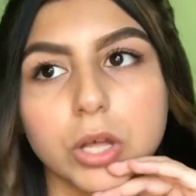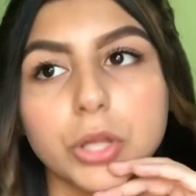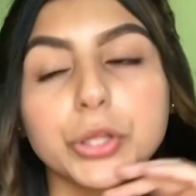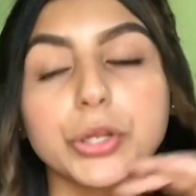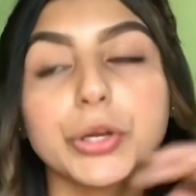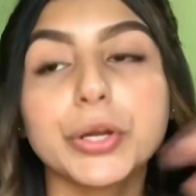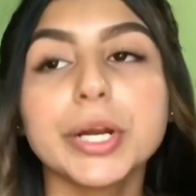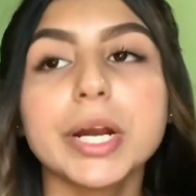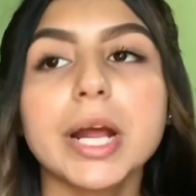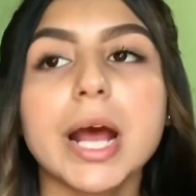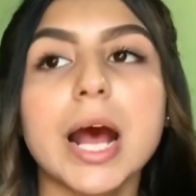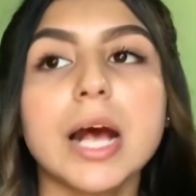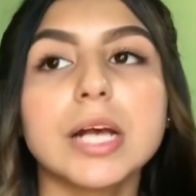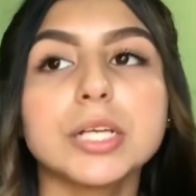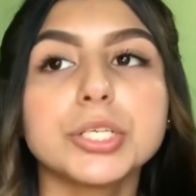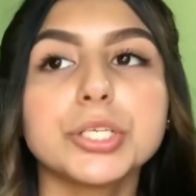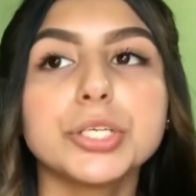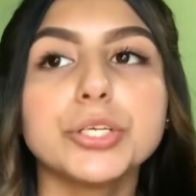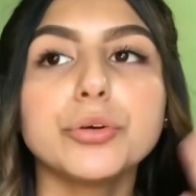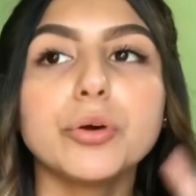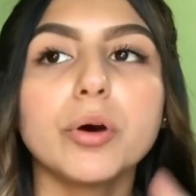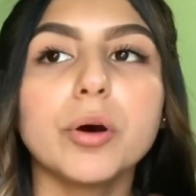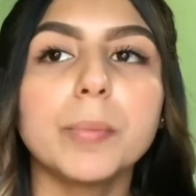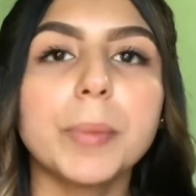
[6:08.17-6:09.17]
They're gonna ask
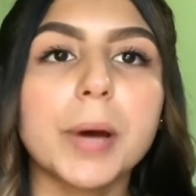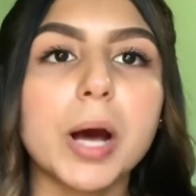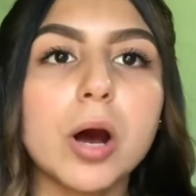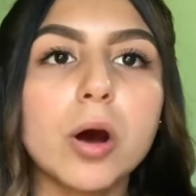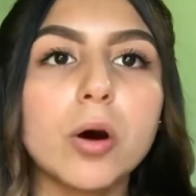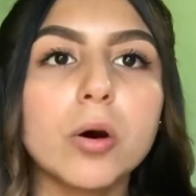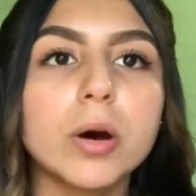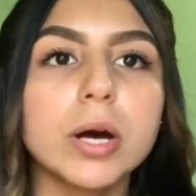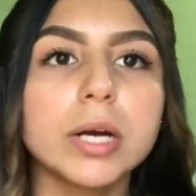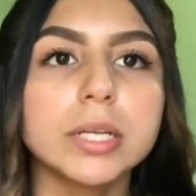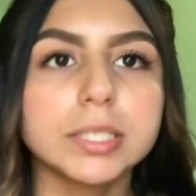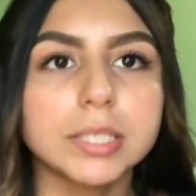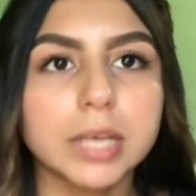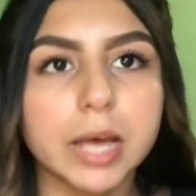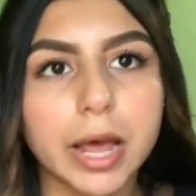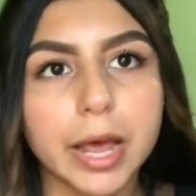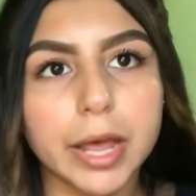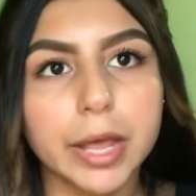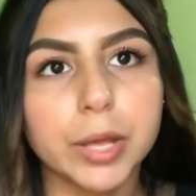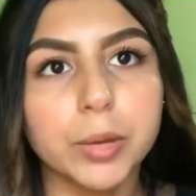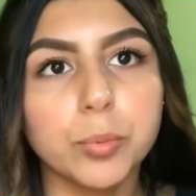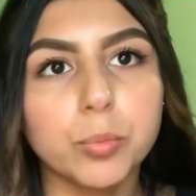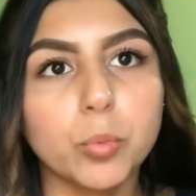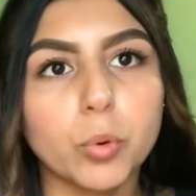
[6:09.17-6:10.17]
you about a
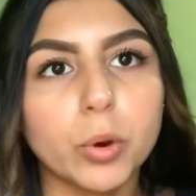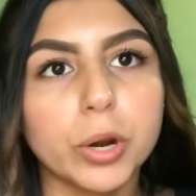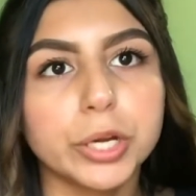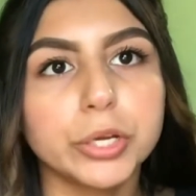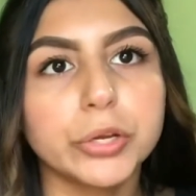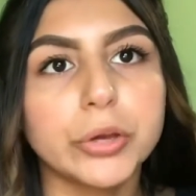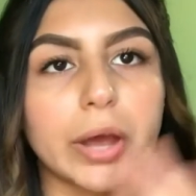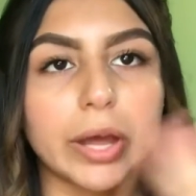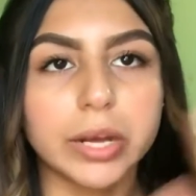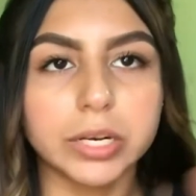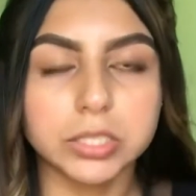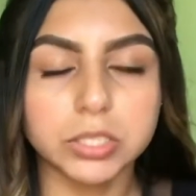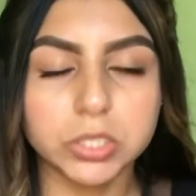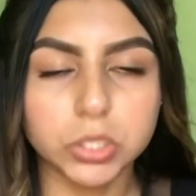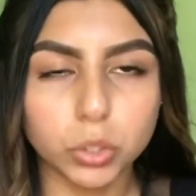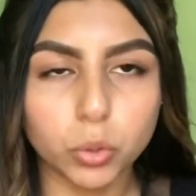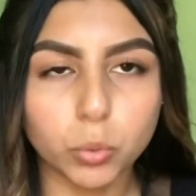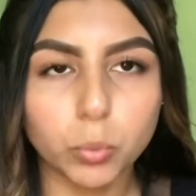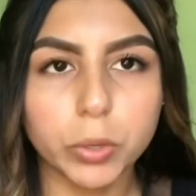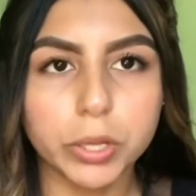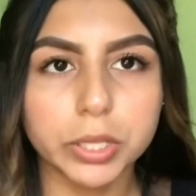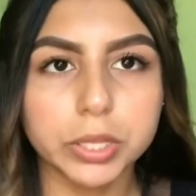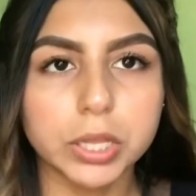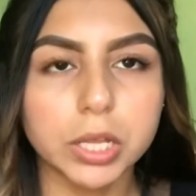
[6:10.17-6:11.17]
time where you had to
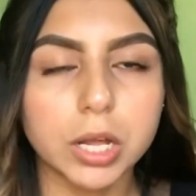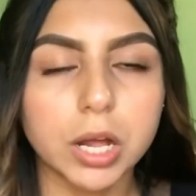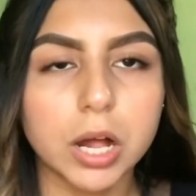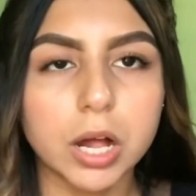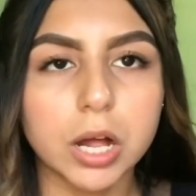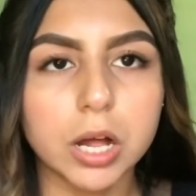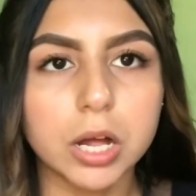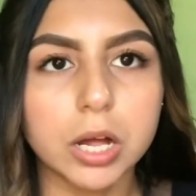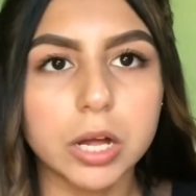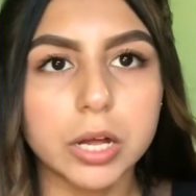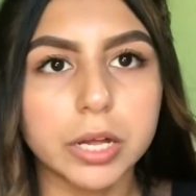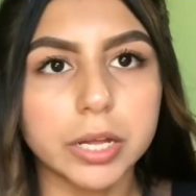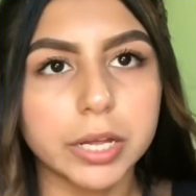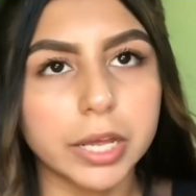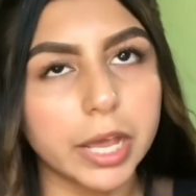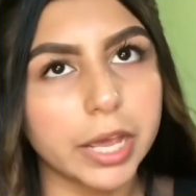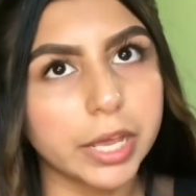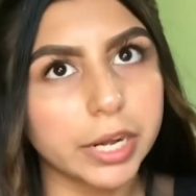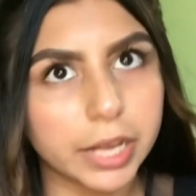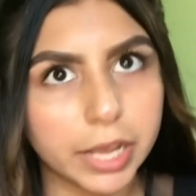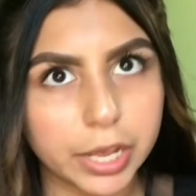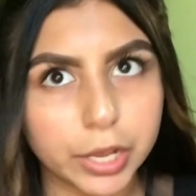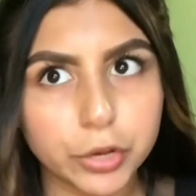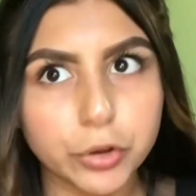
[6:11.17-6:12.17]
deal with
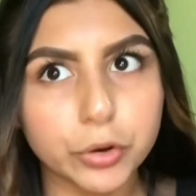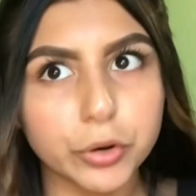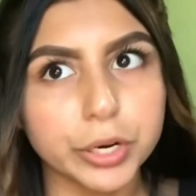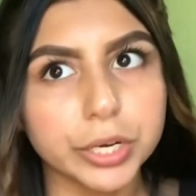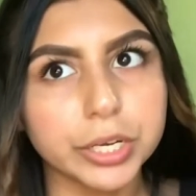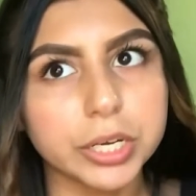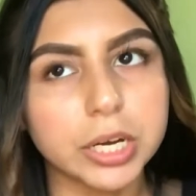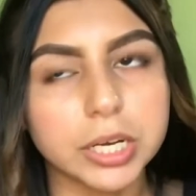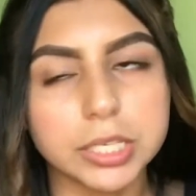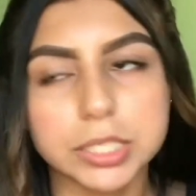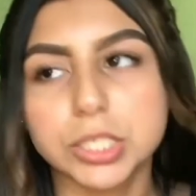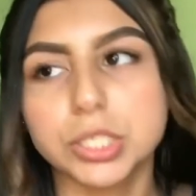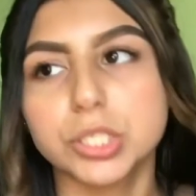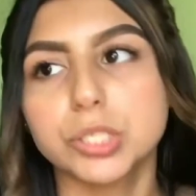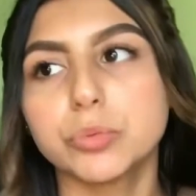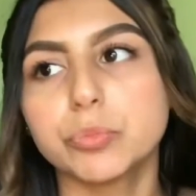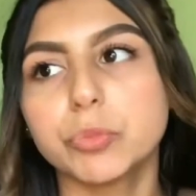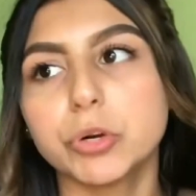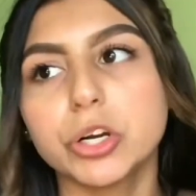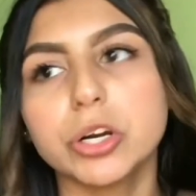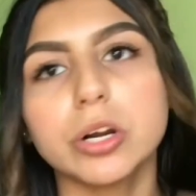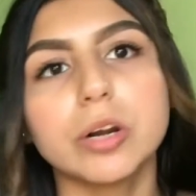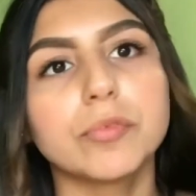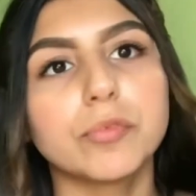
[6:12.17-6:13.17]
an angry
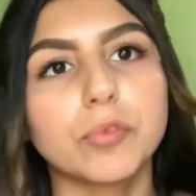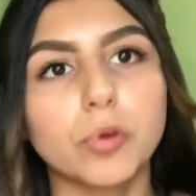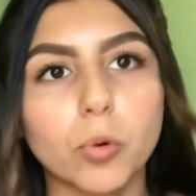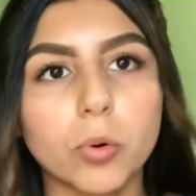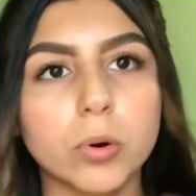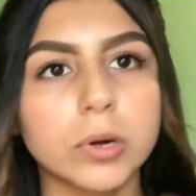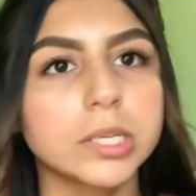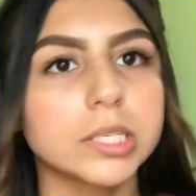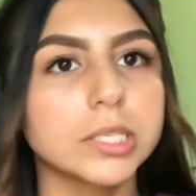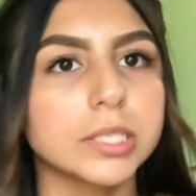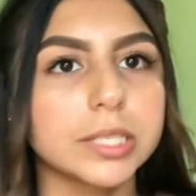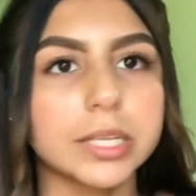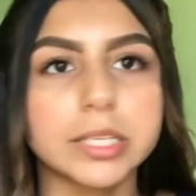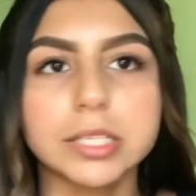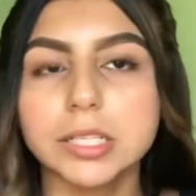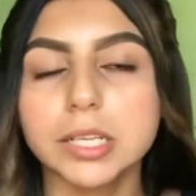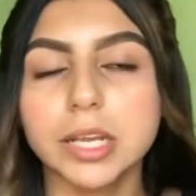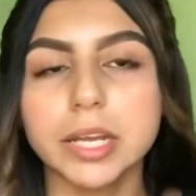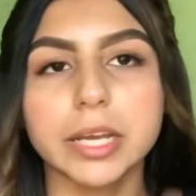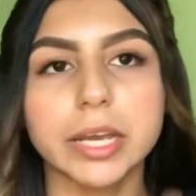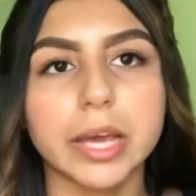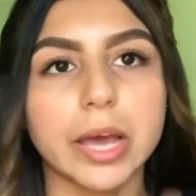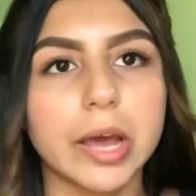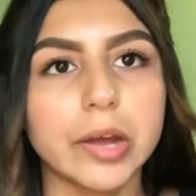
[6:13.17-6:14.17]
customer. Of course, that's
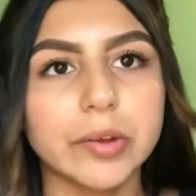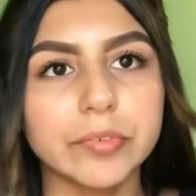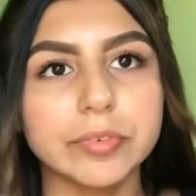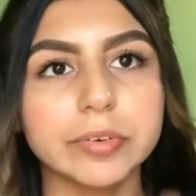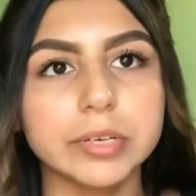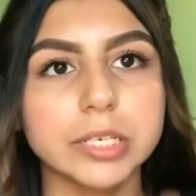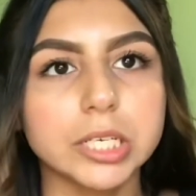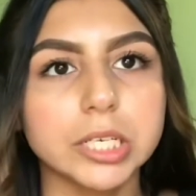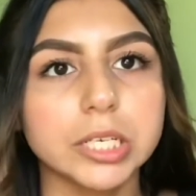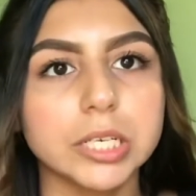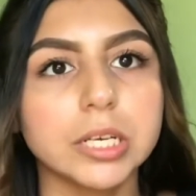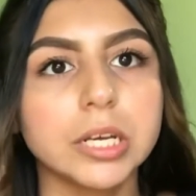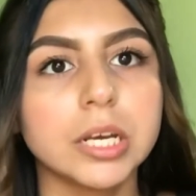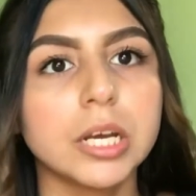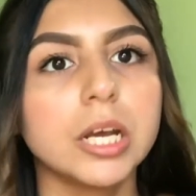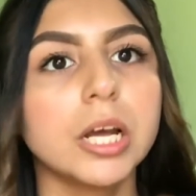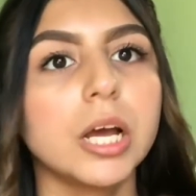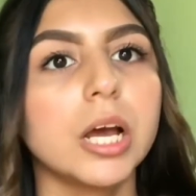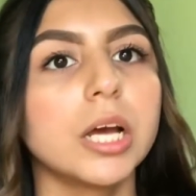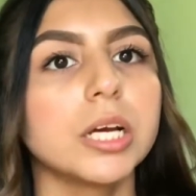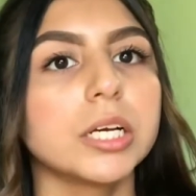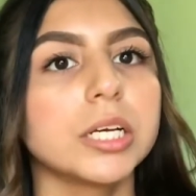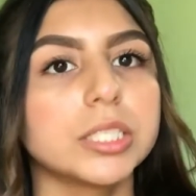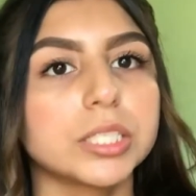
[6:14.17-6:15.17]
like every
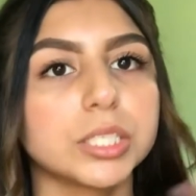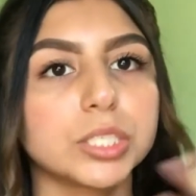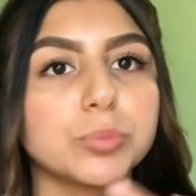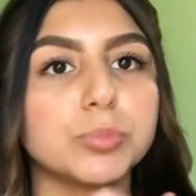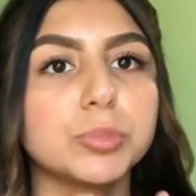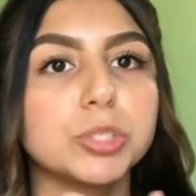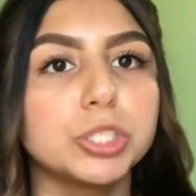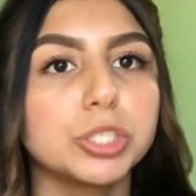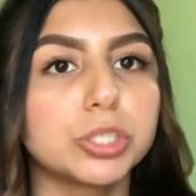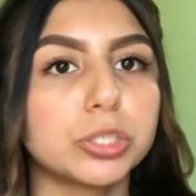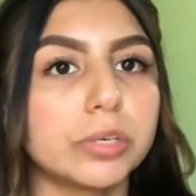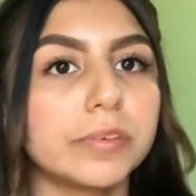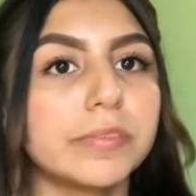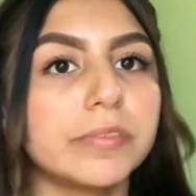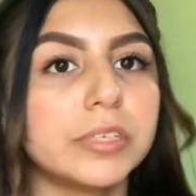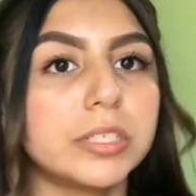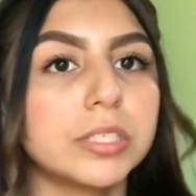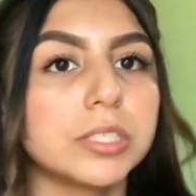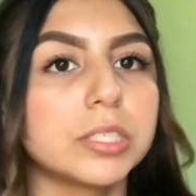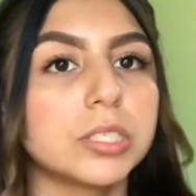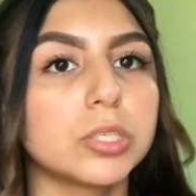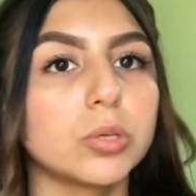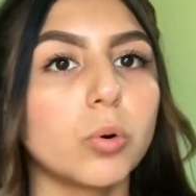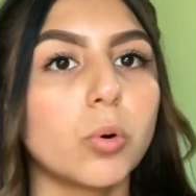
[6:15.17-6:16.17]
customer
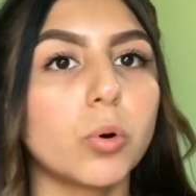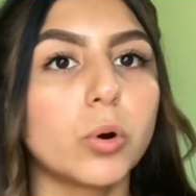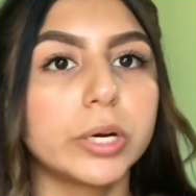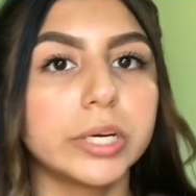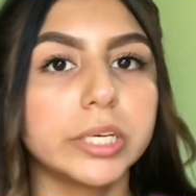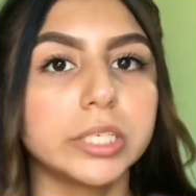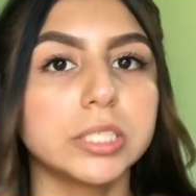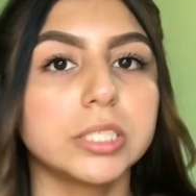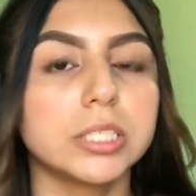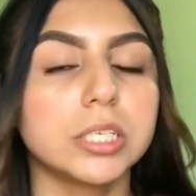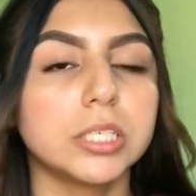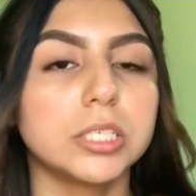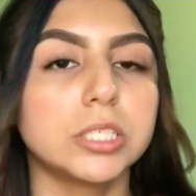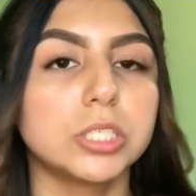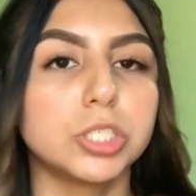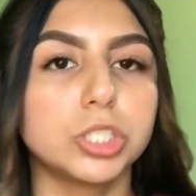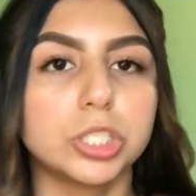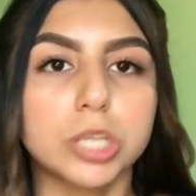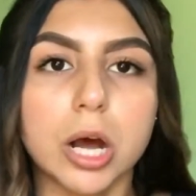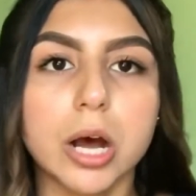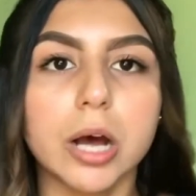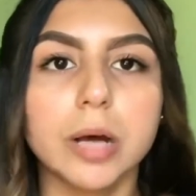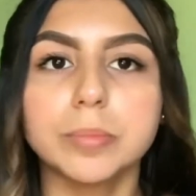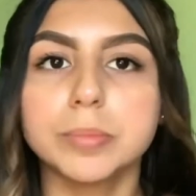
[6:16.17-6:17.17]
service oriented
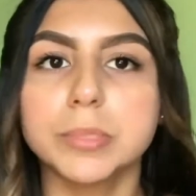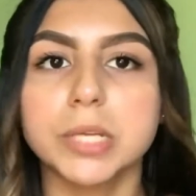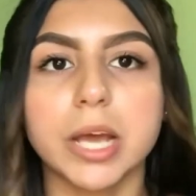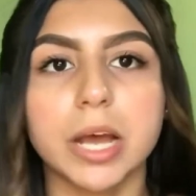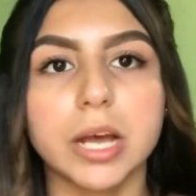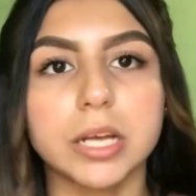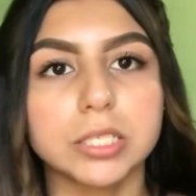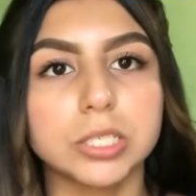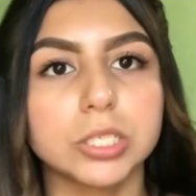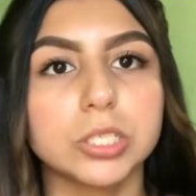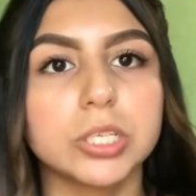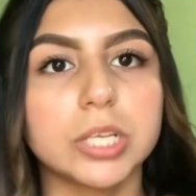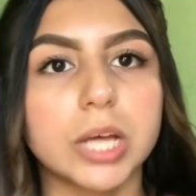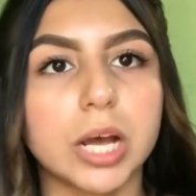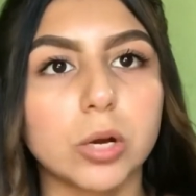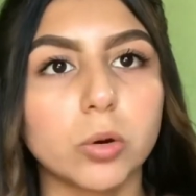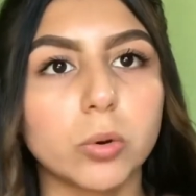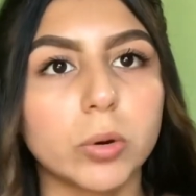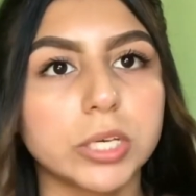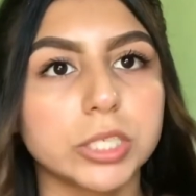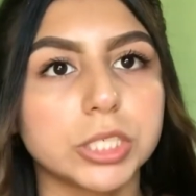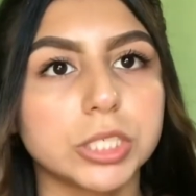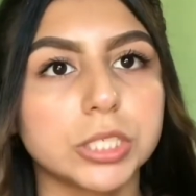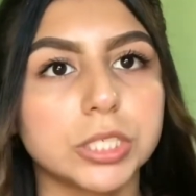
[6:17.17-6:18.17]
job. They ask you that
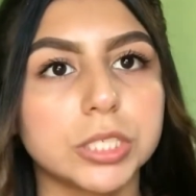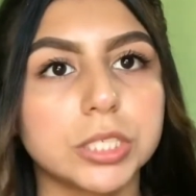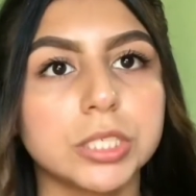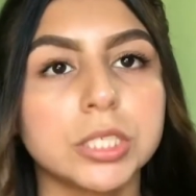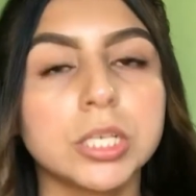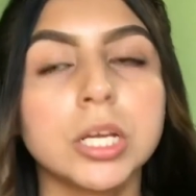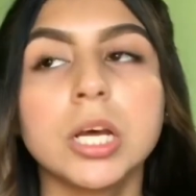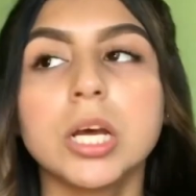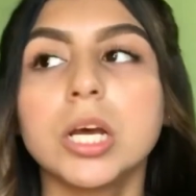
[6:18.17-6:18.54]
question.